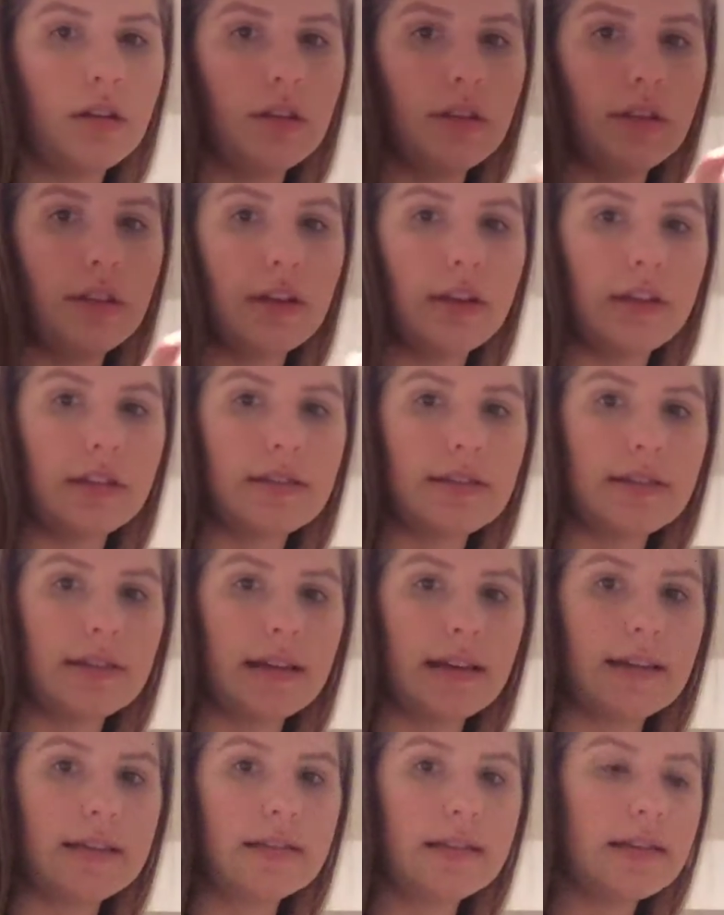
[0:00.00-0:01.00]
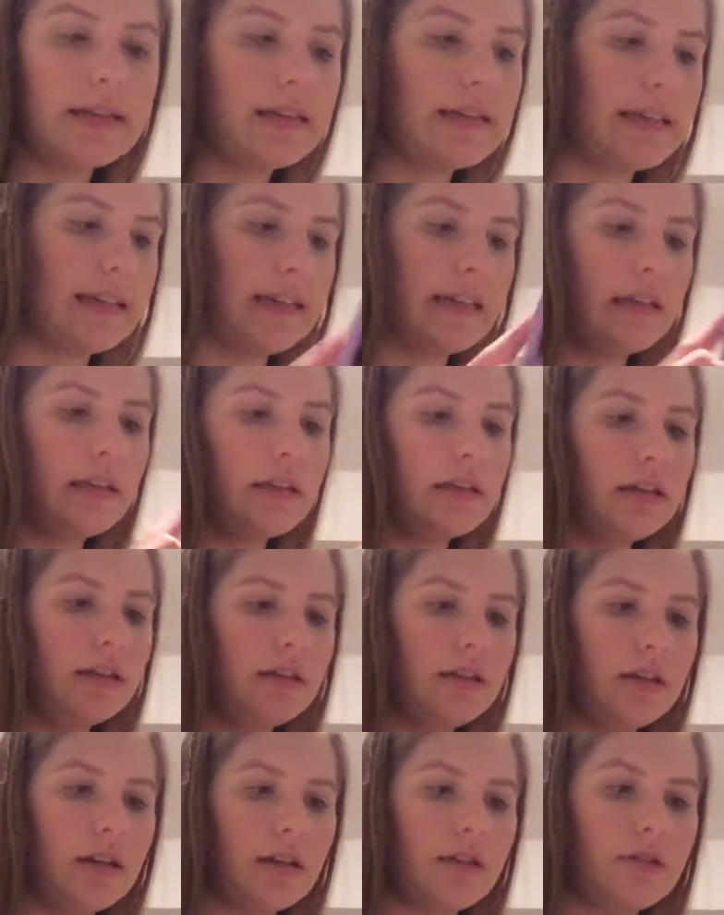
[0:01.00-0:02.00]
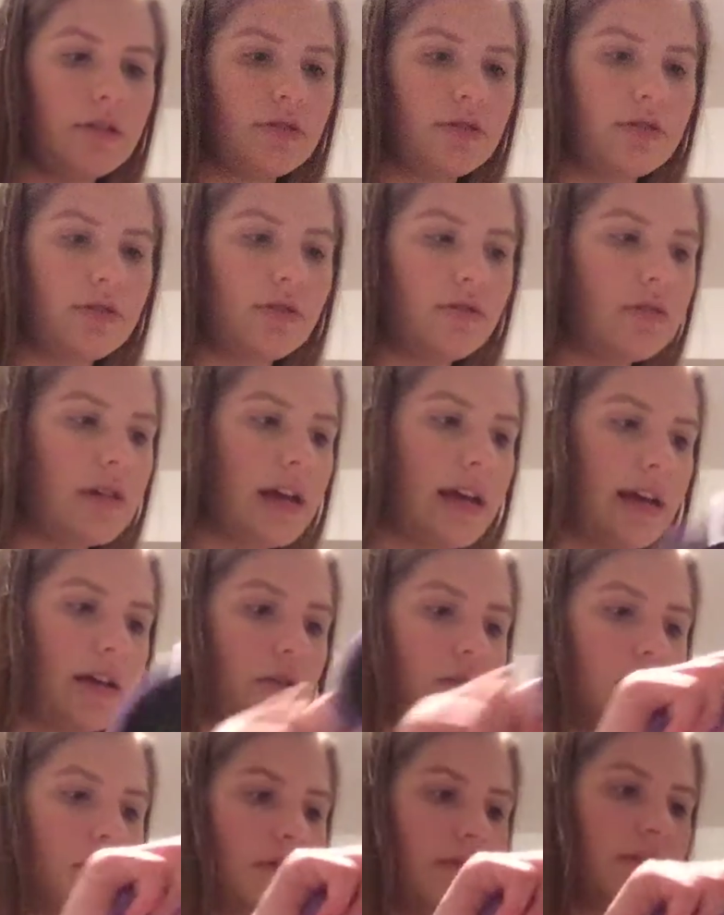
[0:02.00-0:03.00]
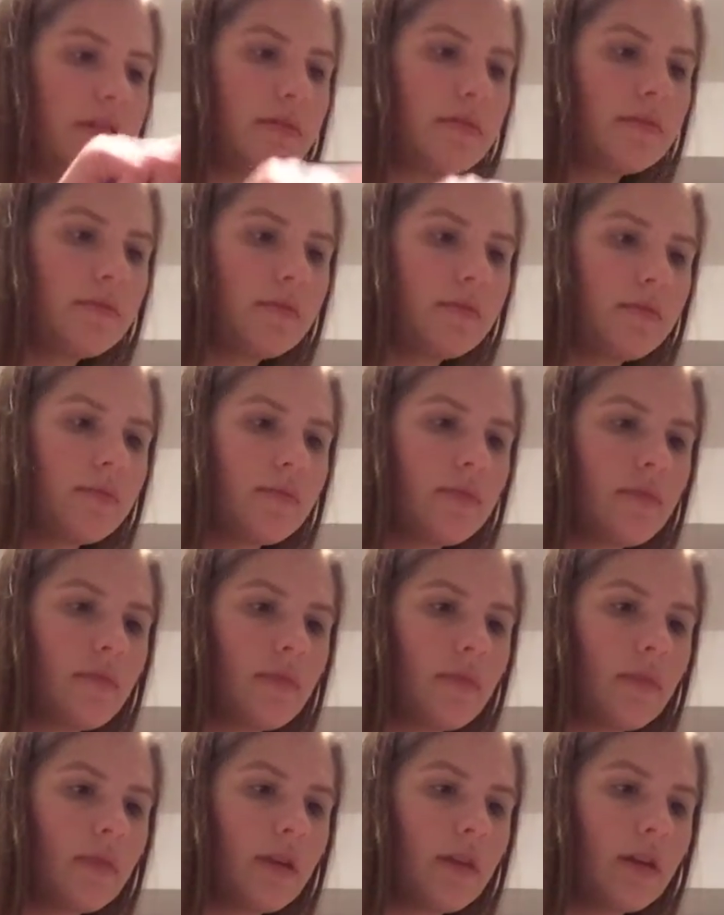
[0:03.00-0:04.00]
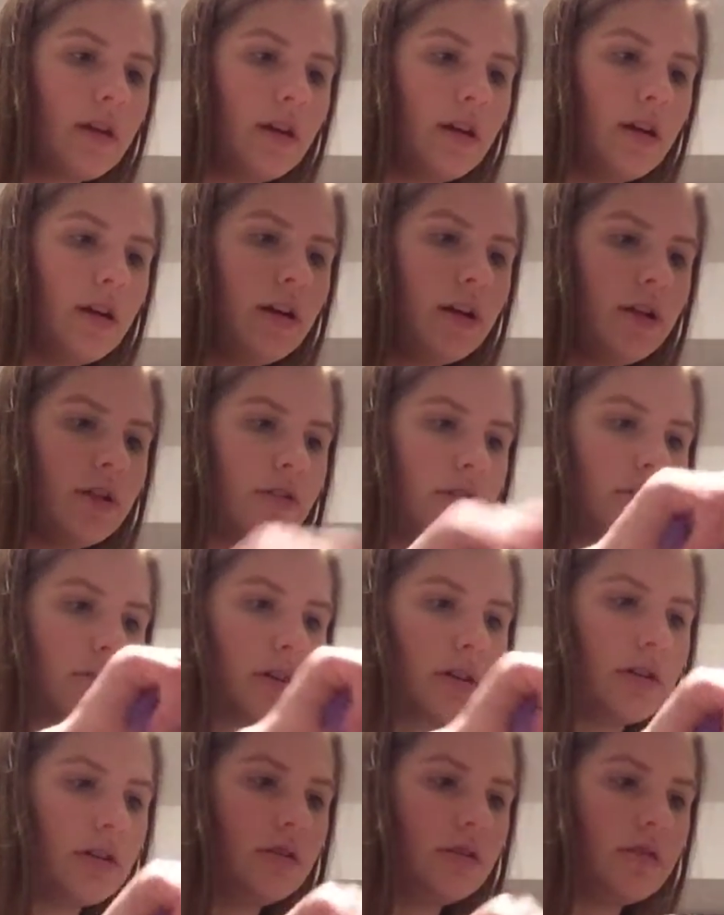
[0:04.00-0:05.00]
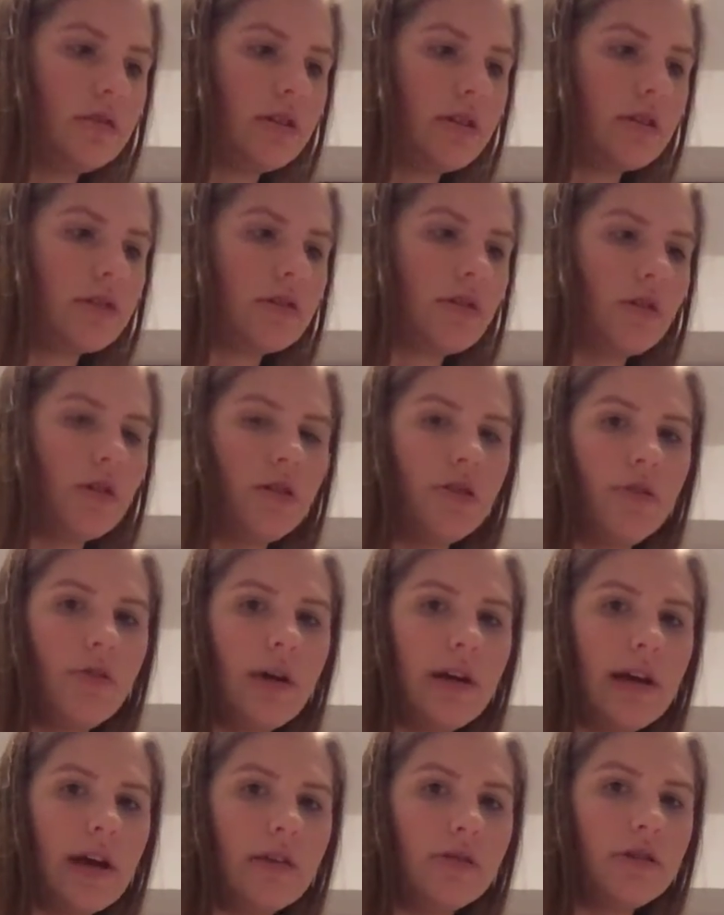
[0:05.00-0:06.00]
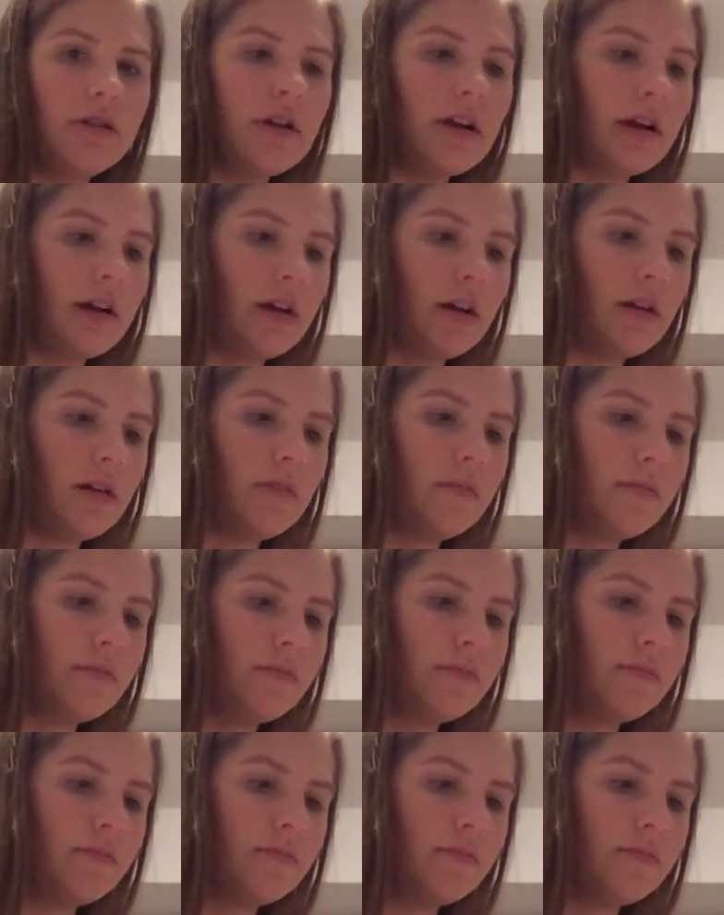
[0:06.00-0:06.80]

that it's nice and neat and there's no tangles. Just going to do this all the way down her hair.